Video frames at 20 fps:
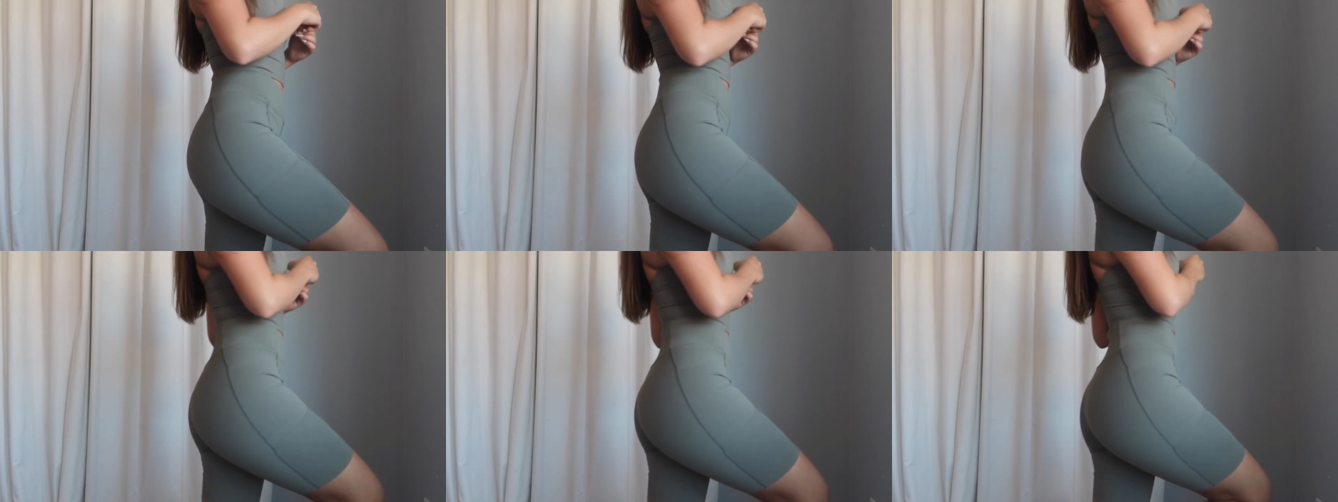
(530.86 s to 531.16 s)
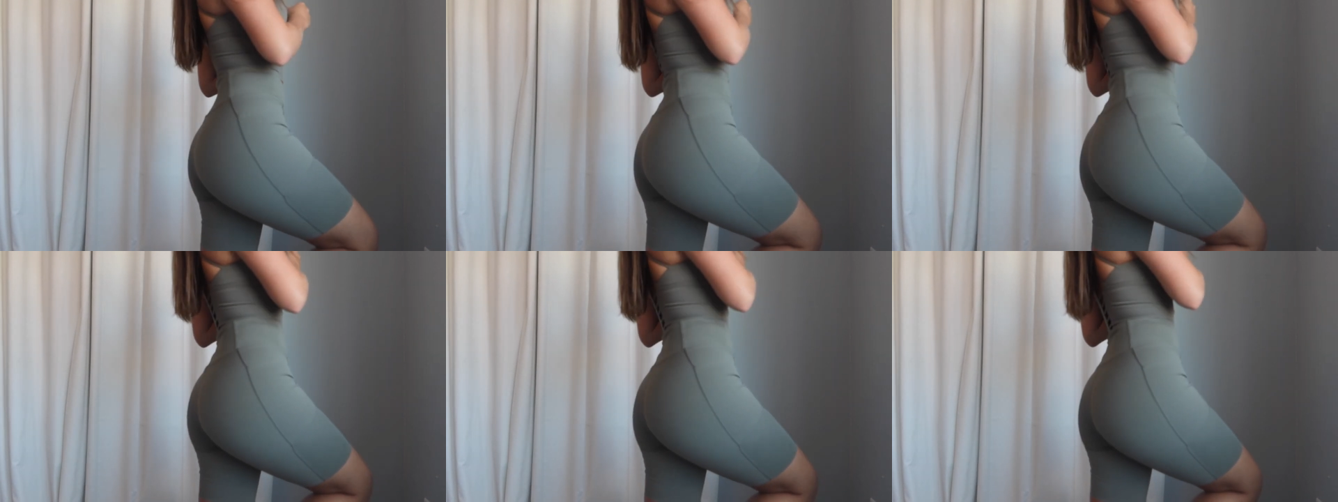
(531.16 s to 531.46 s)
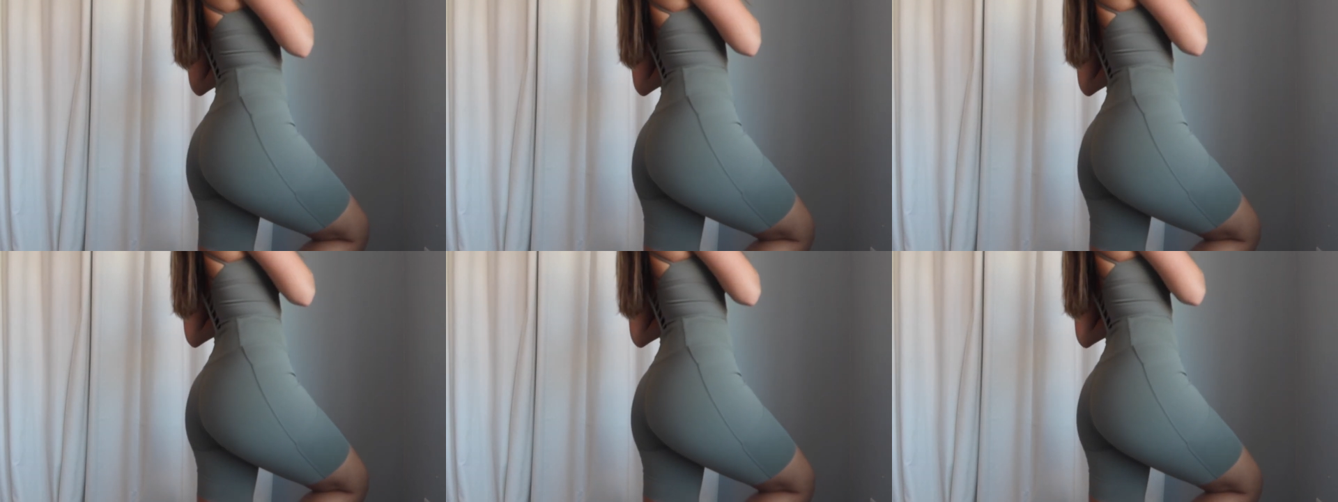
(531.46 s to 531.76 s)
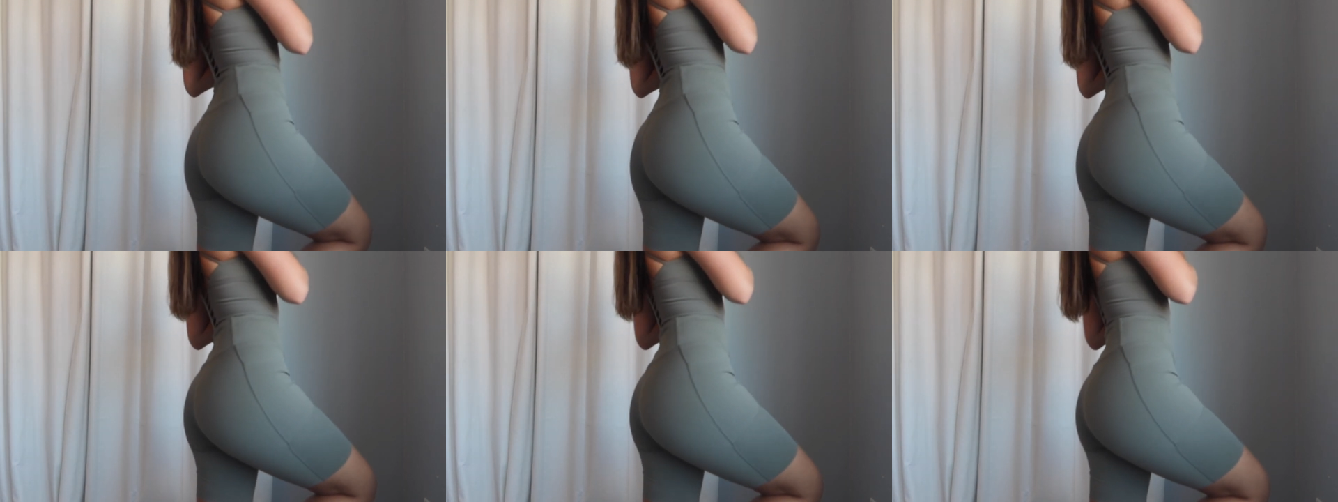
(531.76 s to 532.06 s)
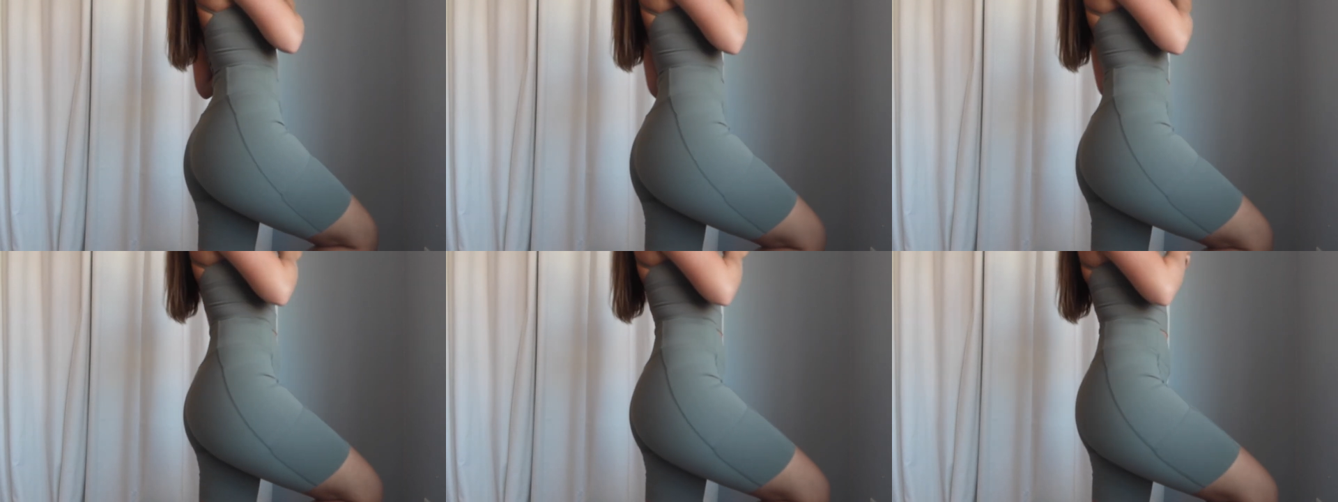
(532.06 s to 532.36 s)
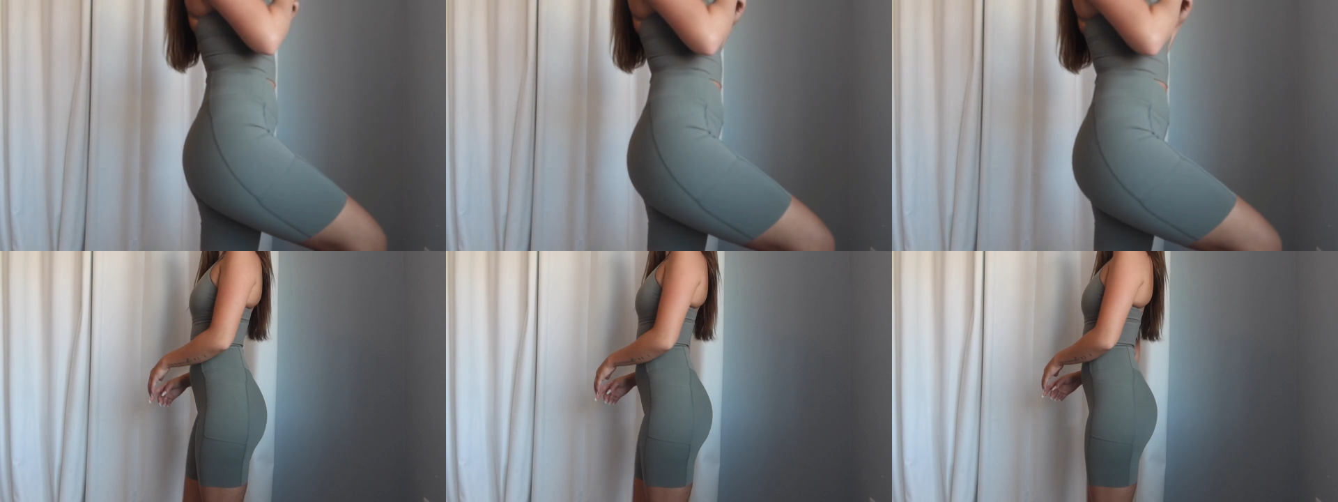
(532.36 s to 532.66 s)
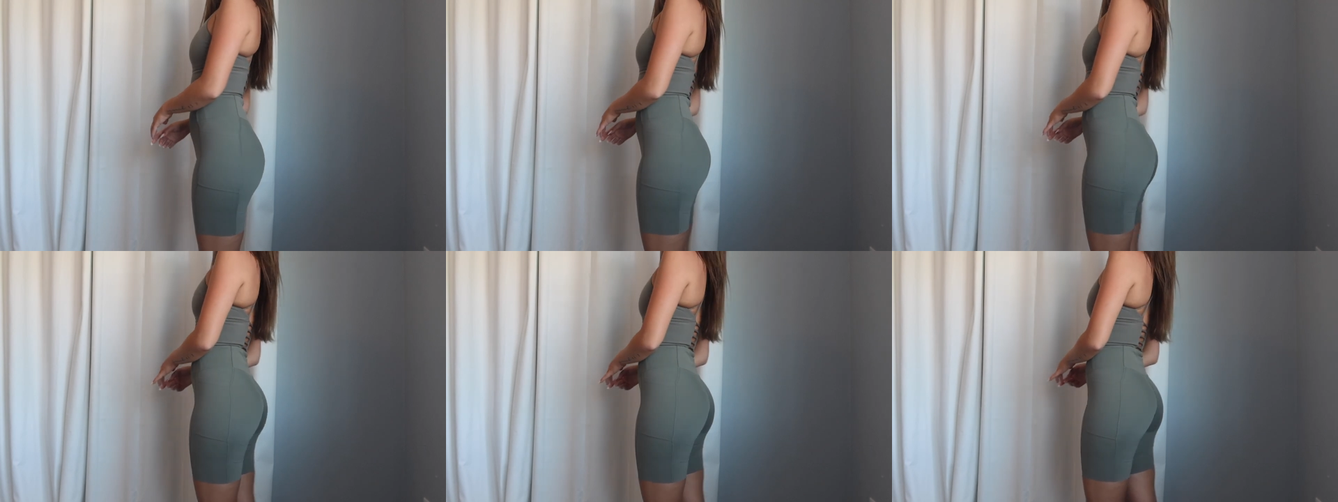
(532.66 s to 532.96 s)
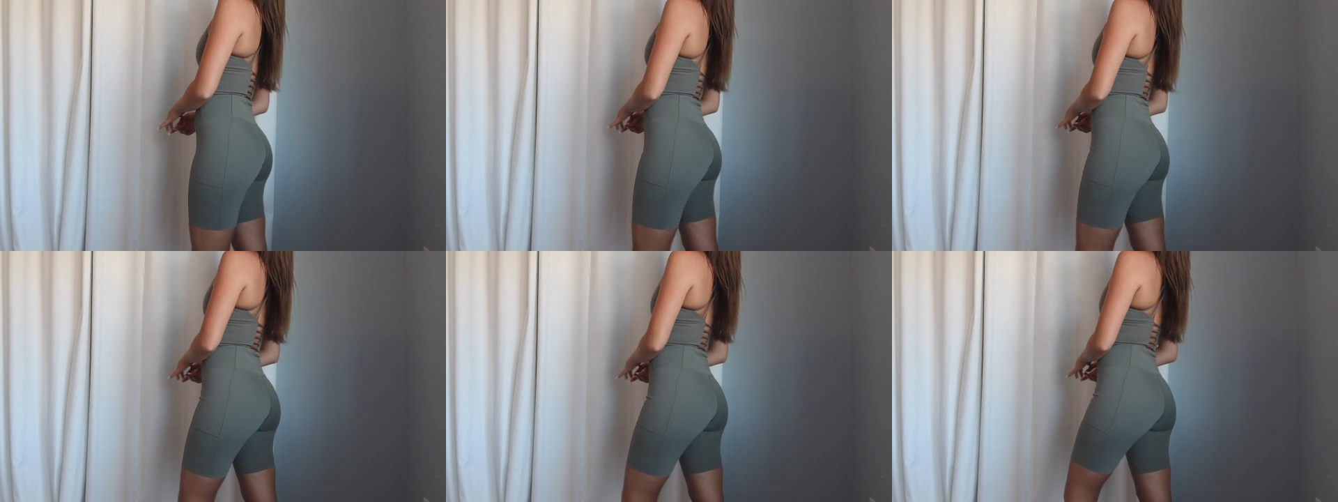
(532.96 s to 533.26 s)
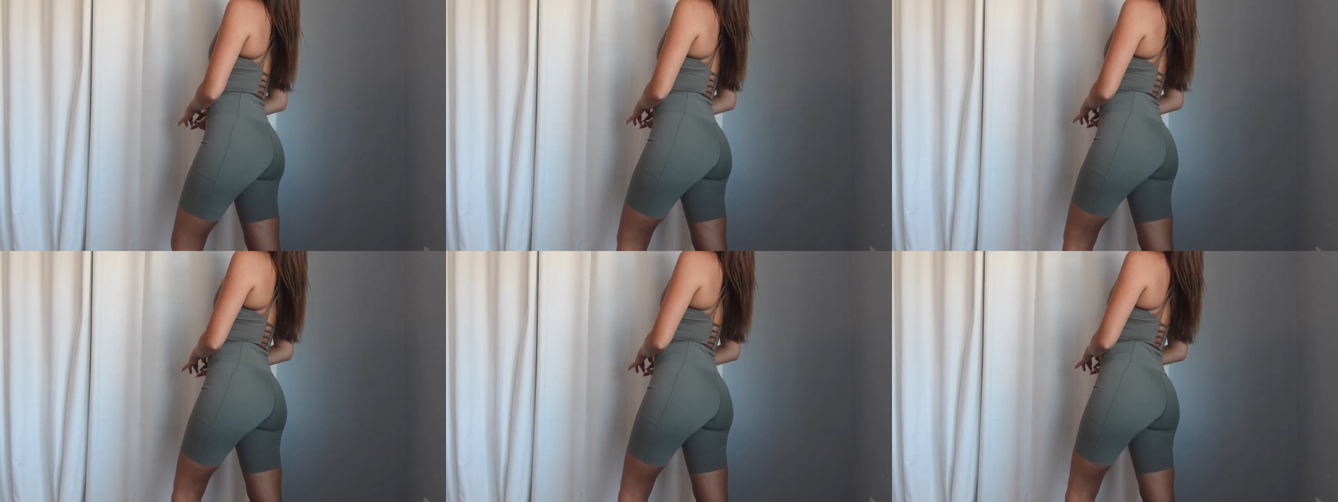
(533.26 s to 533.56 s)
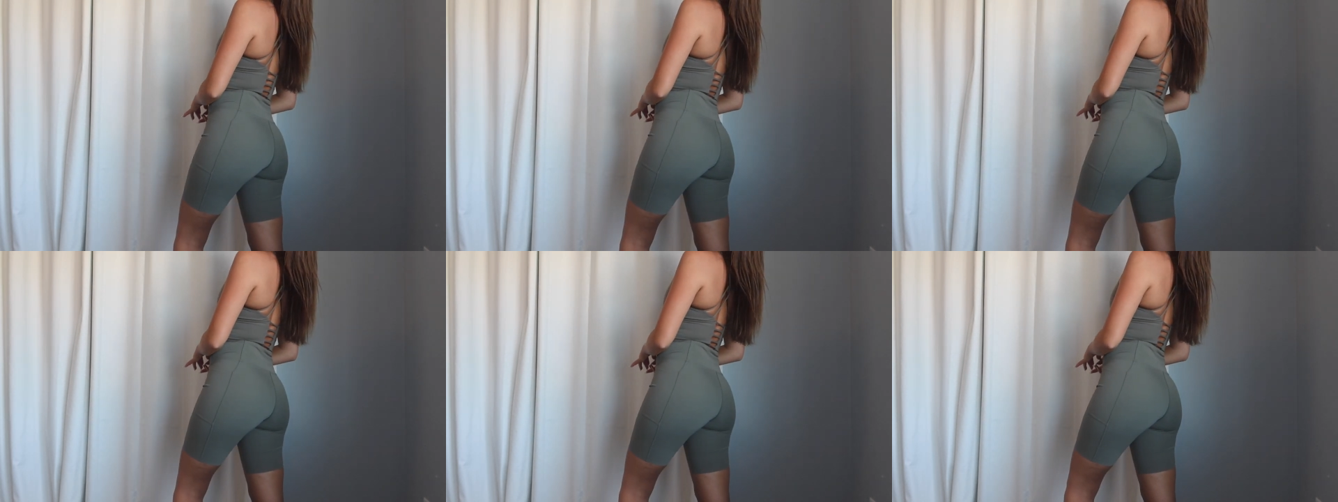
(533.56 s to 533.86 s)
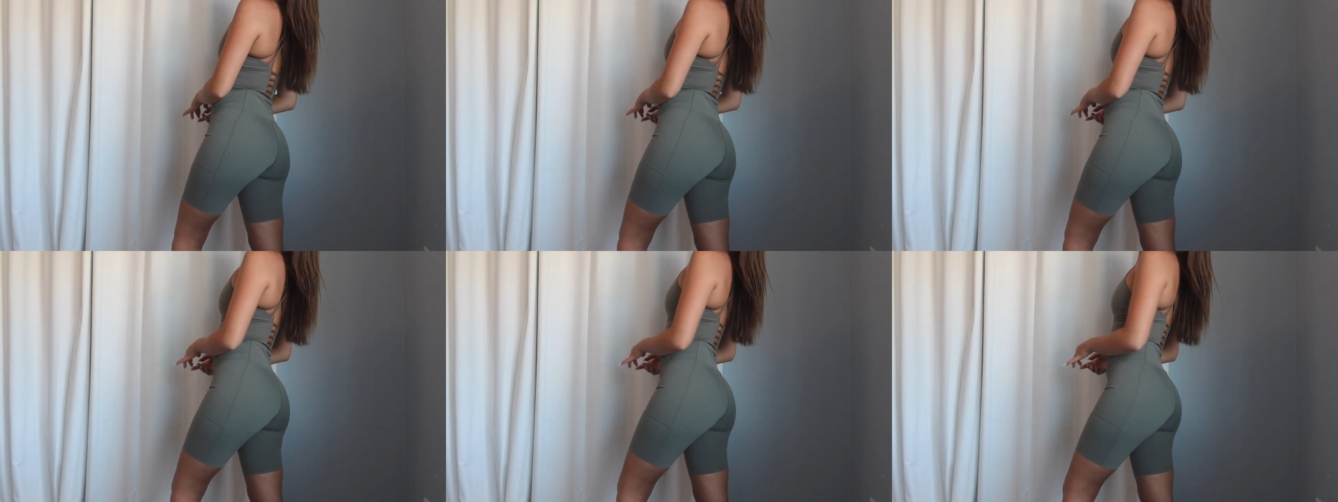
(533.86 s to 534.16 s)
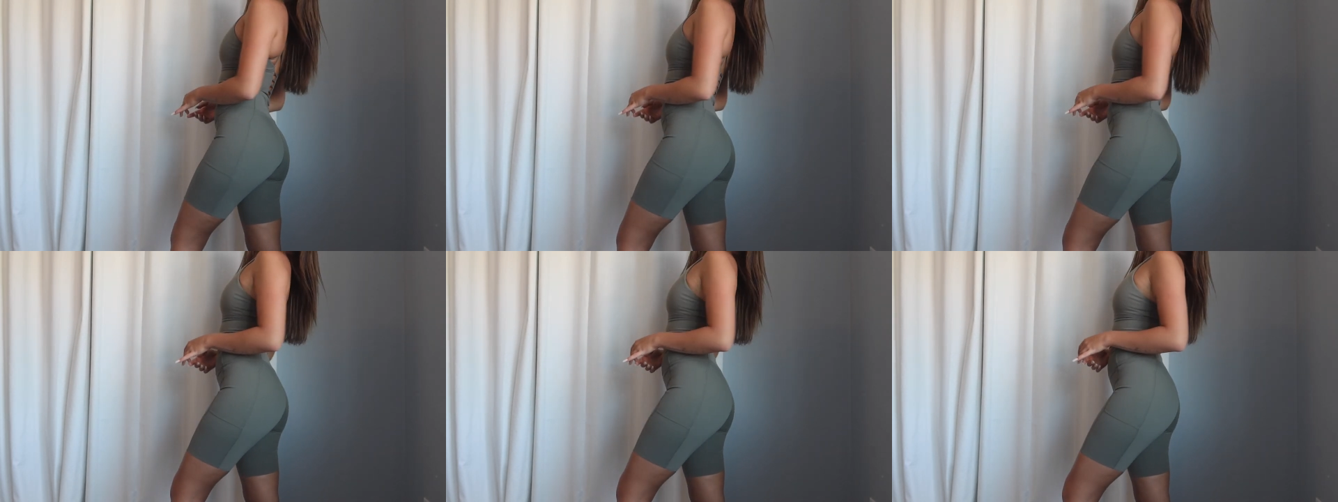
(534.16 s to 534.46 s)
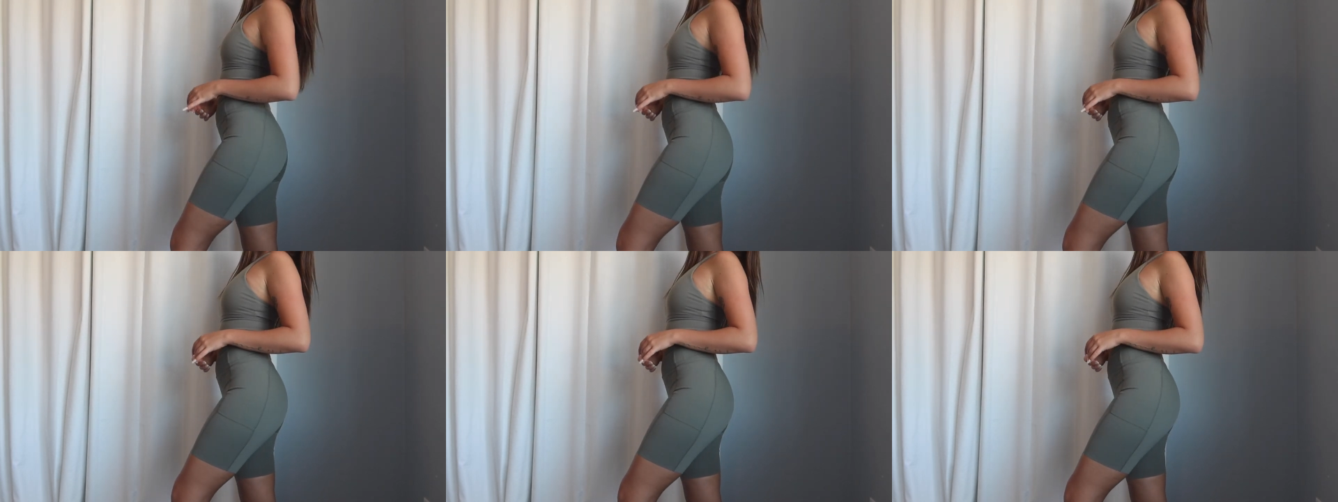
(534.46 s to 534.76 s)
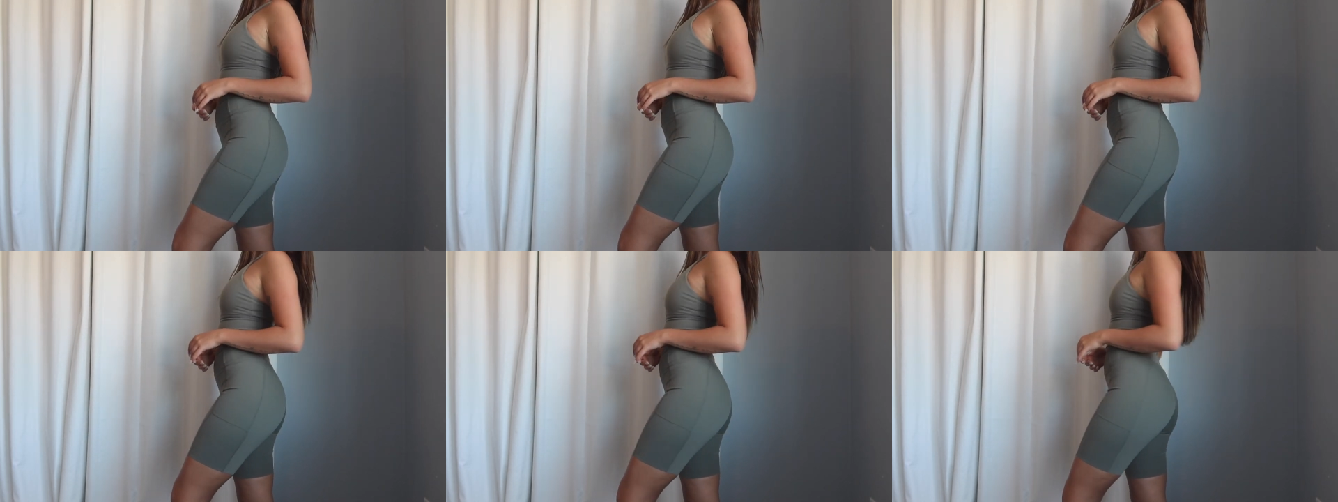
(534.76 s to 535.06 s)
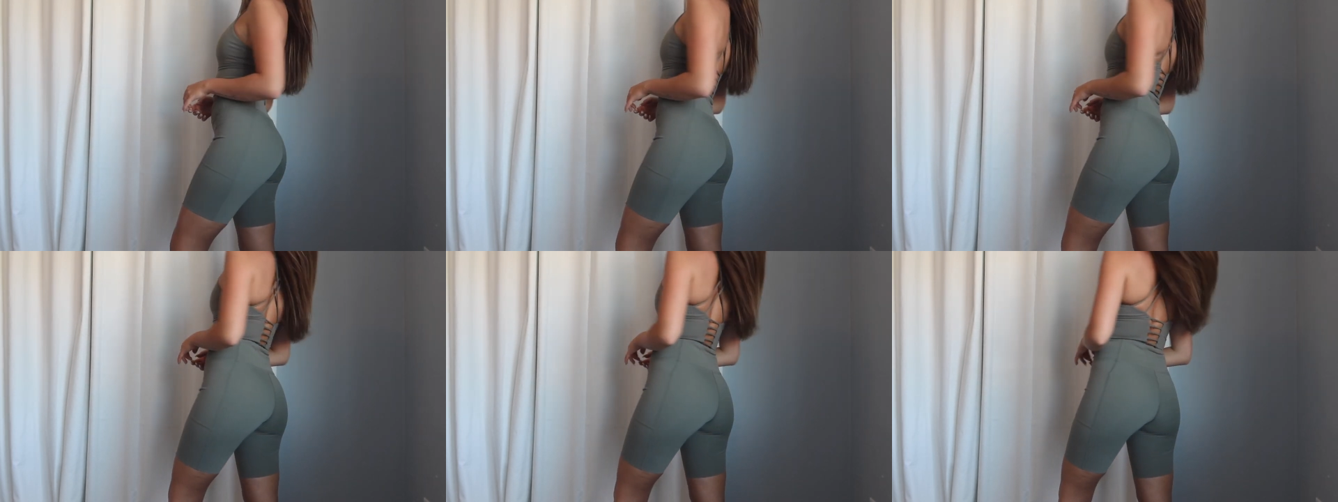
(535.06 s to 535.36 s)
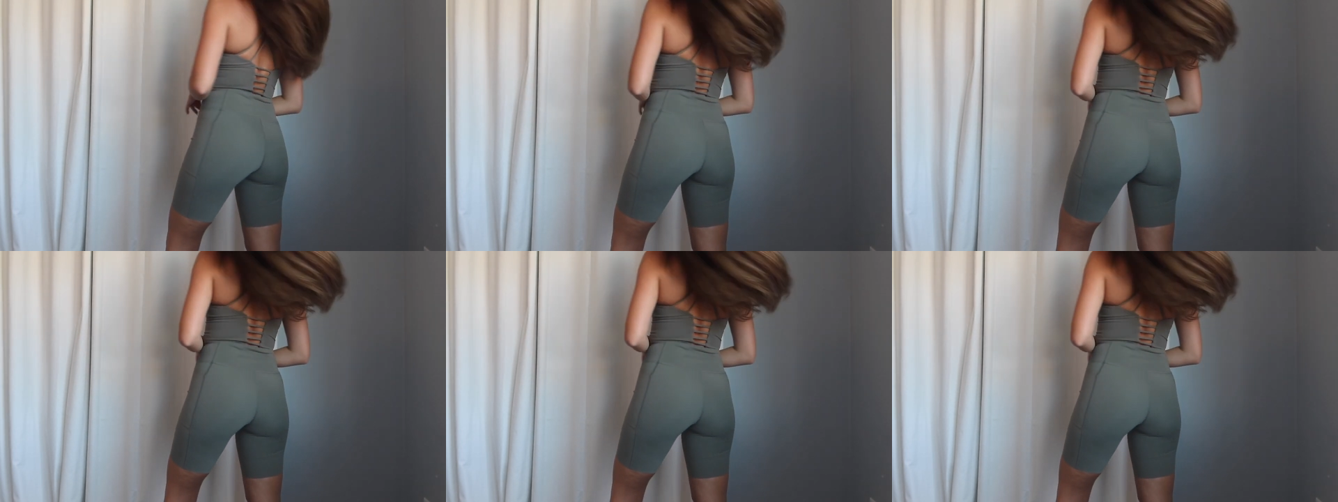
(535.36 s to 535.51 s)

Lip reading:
(no speaker visible)